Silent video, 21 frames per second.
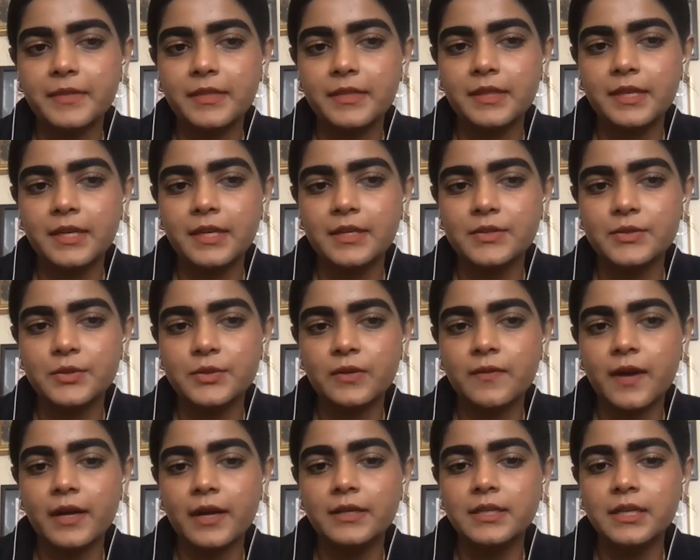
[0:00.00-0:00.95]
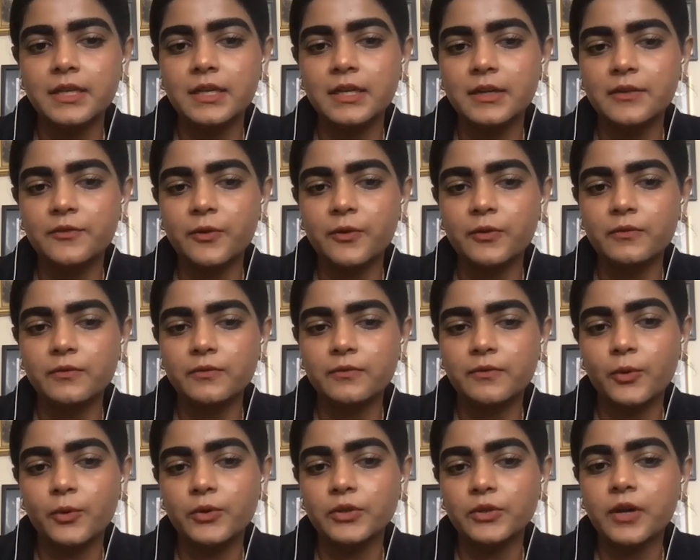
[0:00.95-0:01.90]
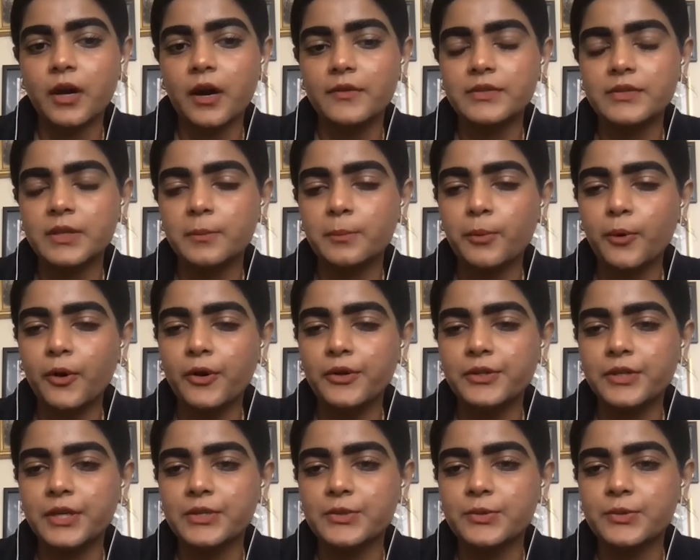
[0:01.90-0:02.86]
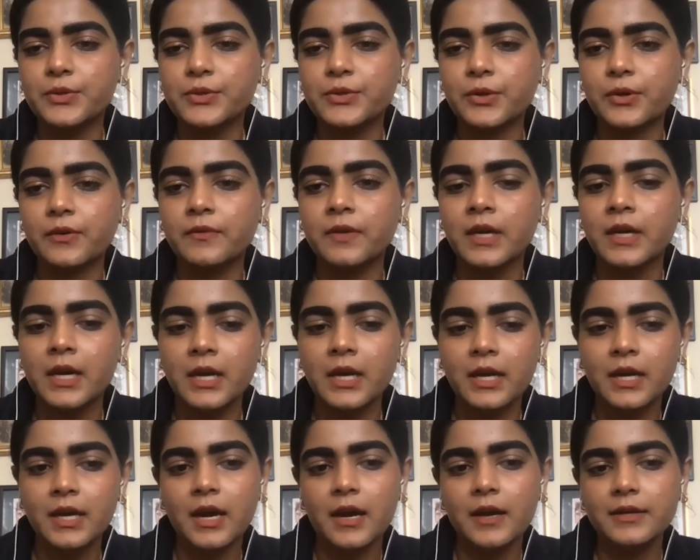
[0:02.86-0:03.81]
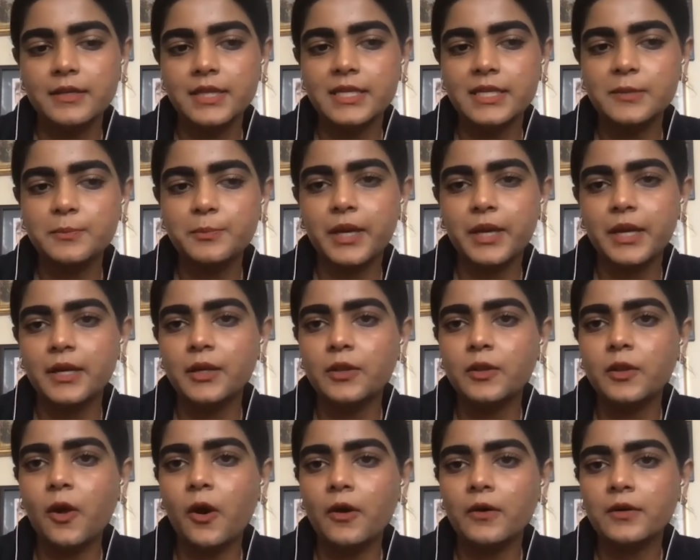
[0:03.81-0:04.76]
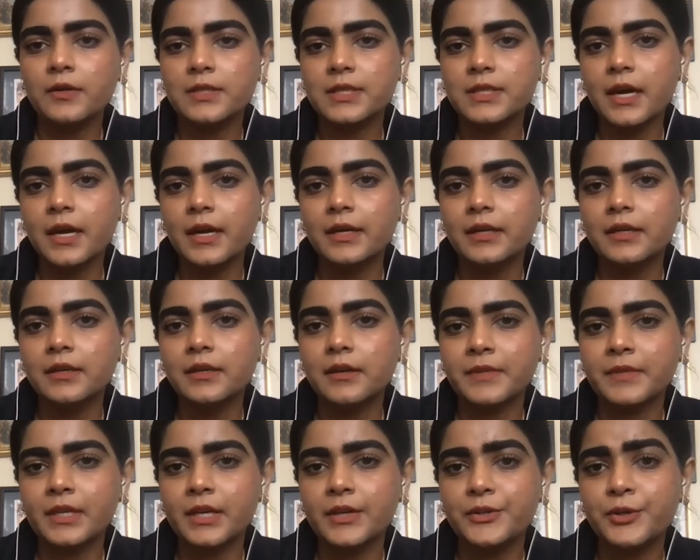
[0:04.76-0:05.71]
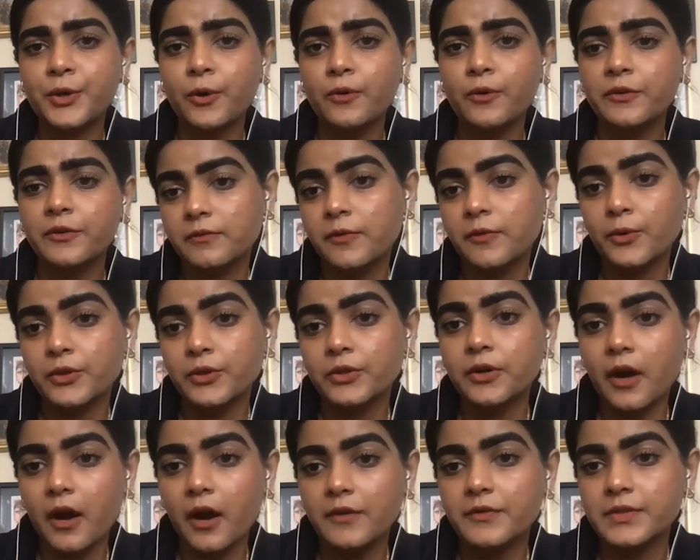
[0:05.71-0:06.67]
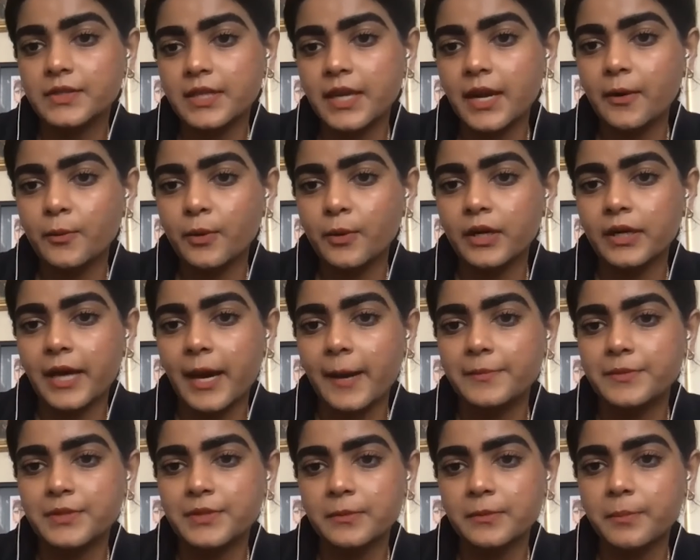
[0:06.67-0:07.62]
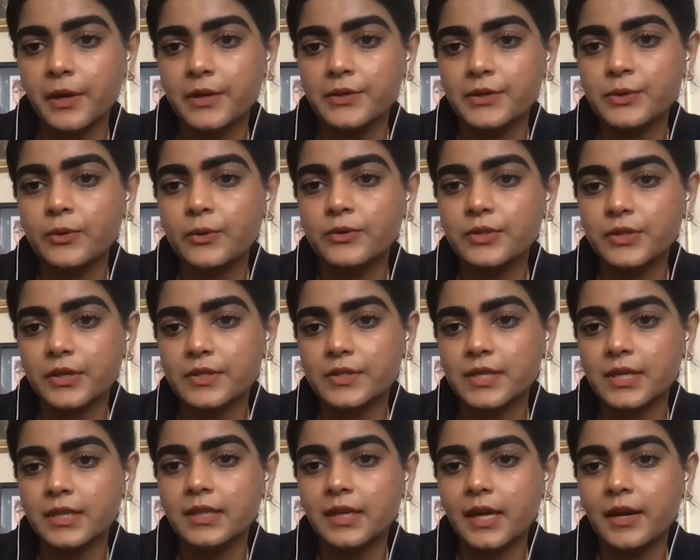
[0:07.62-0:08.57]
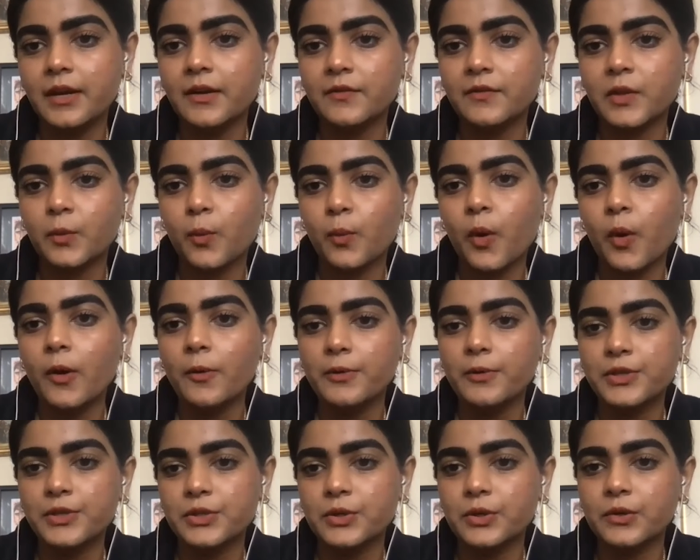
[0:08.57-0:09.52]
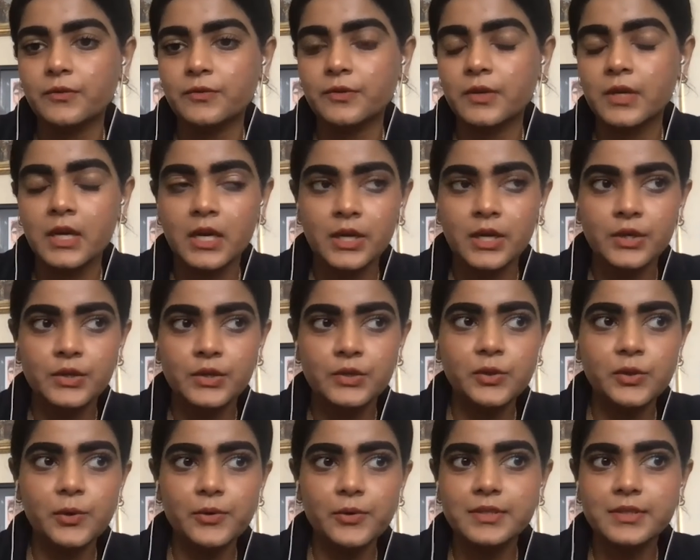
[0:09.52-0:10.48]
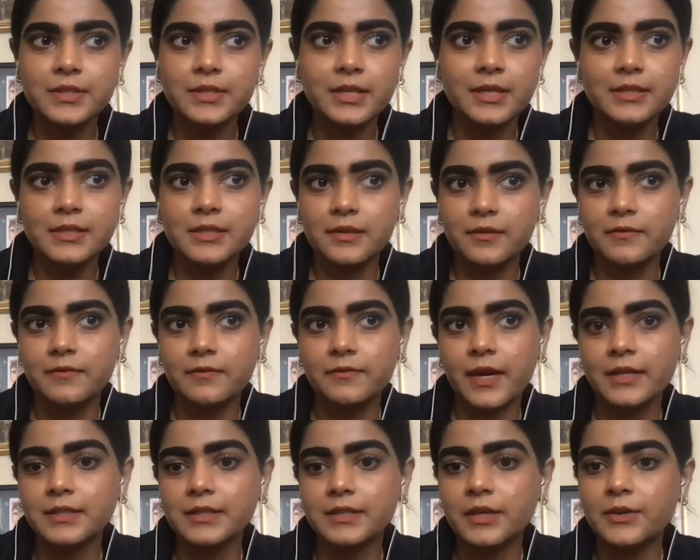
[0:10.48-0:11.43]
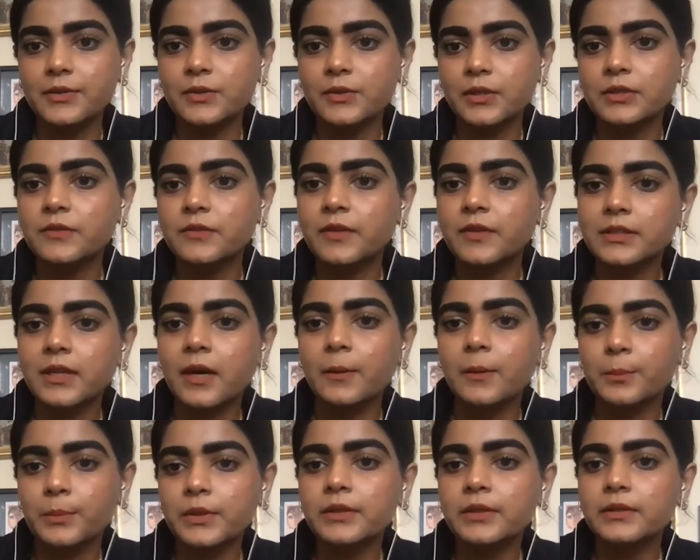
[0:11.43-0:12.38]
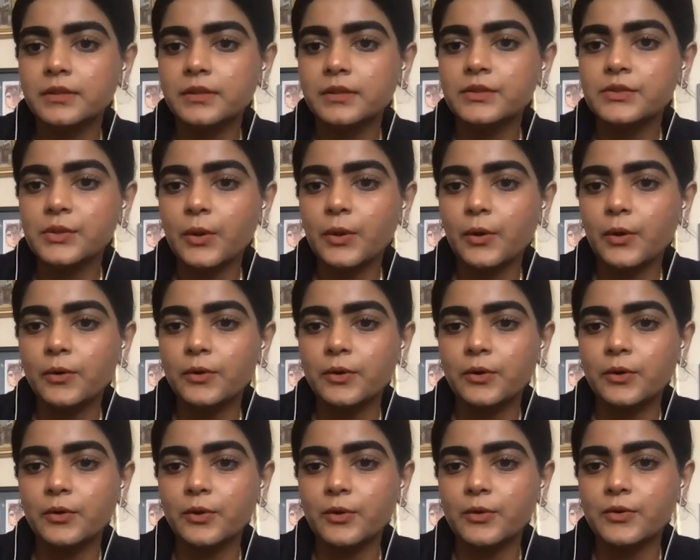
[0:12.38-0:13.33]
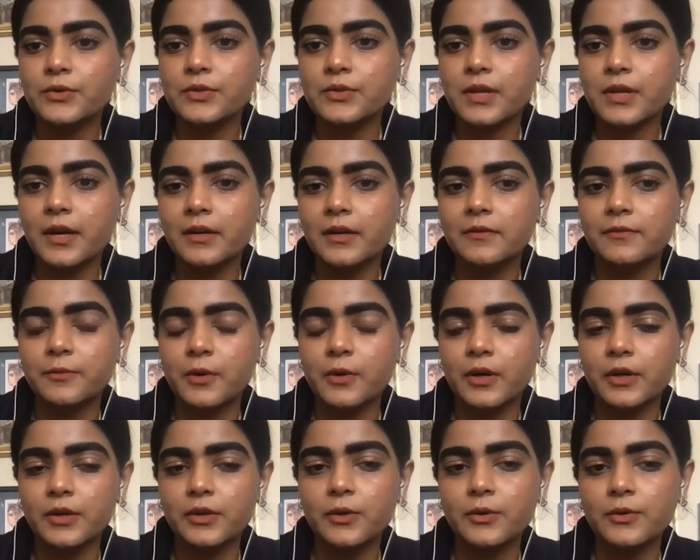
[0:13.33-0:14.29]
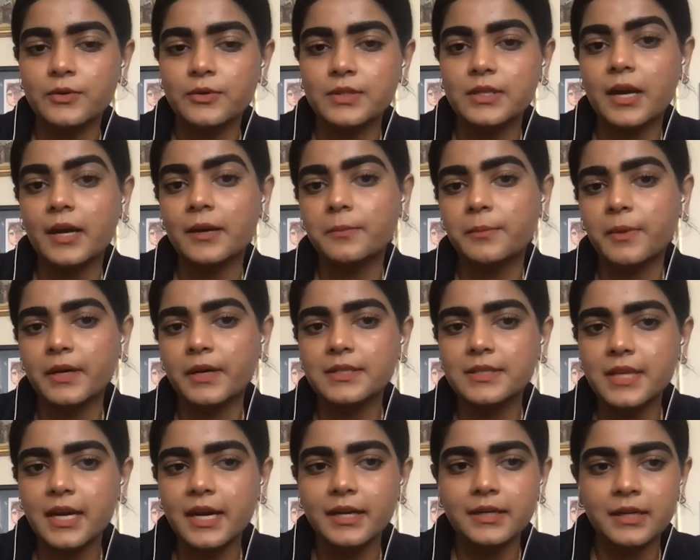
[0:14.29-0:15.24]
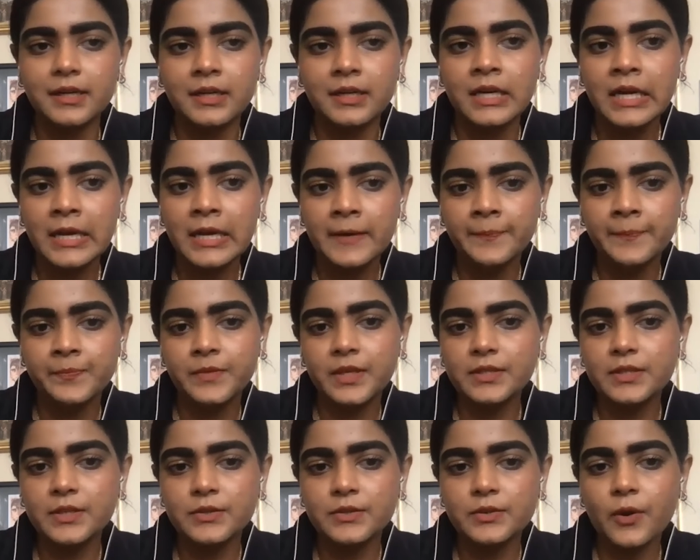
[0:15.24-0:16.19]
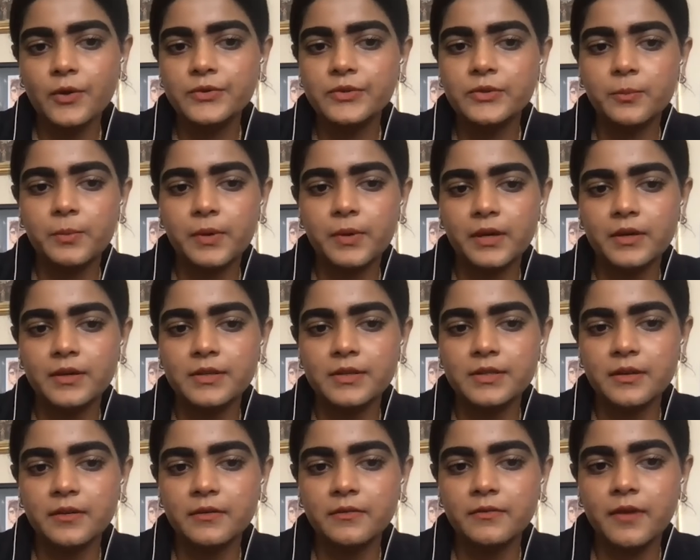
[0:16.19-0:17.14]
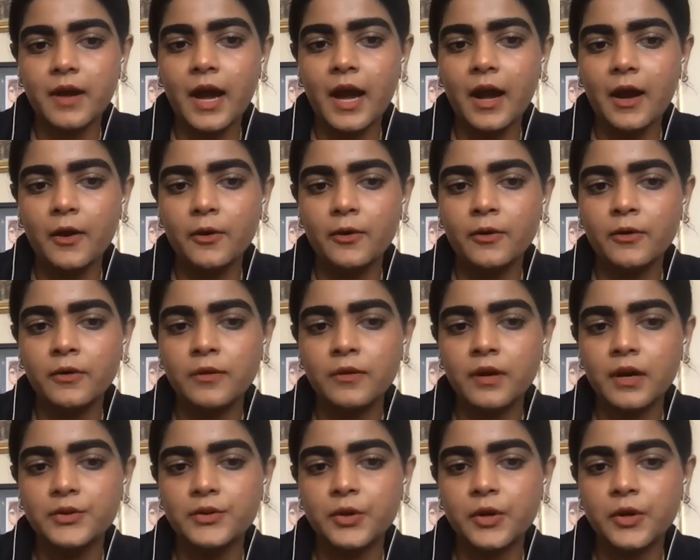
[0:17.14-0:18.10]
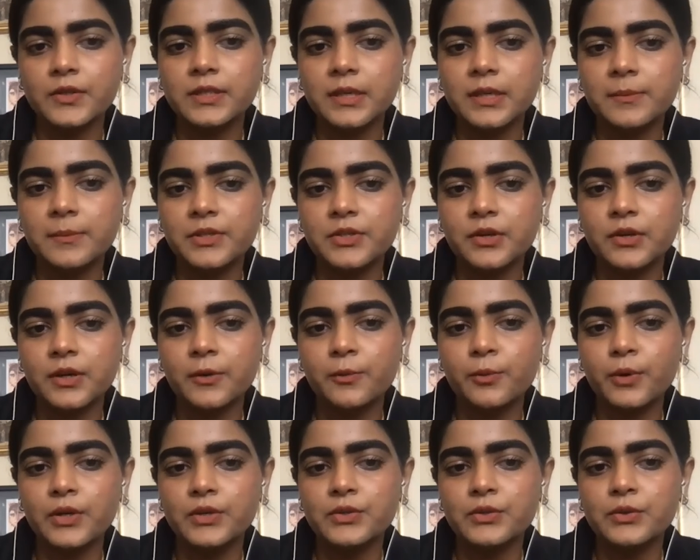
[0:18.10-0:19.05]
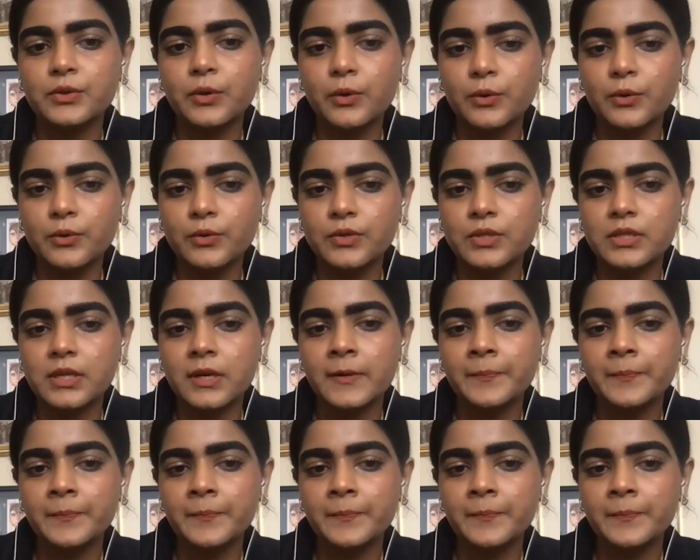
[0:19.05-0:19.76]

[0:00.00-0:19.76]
these sort of ID photographs and portraits were sort of displayed alongside trophy photographs that were captured by soldiers at the end of the war, which sort of shows scenes of executions, for example. So, you know, those kind of were used side by side. And this is also because of how atrocity imagery was used